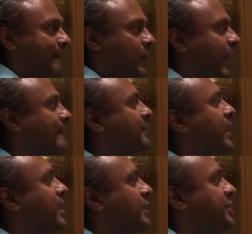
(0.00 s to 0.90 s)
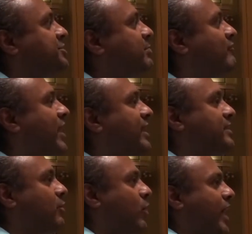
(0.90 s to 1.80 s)
Okay? You need to provide
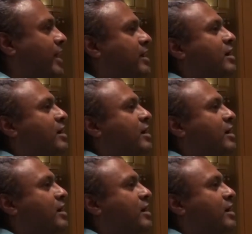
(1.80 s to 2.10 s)
a way